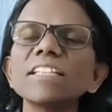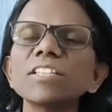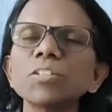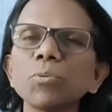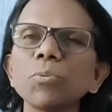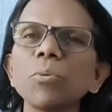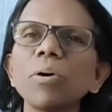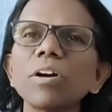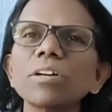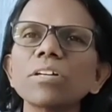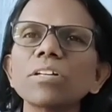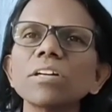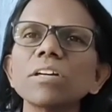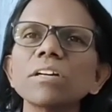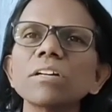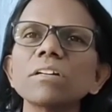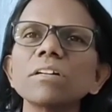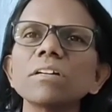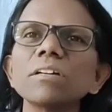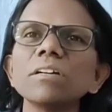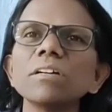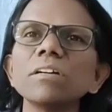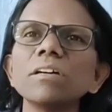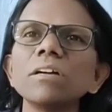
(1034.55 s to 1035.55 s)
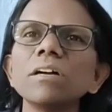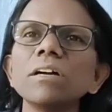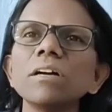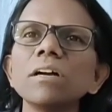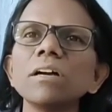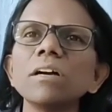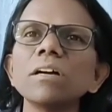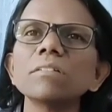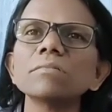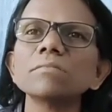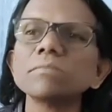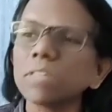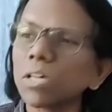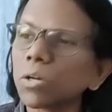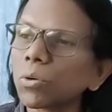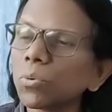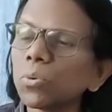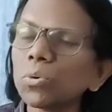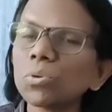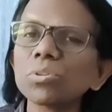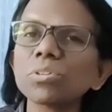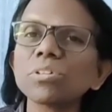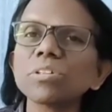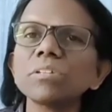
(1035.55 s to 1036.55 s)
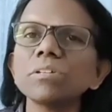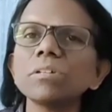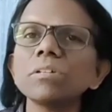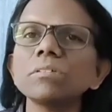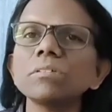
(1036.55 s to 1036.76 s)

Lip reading: in the water, the root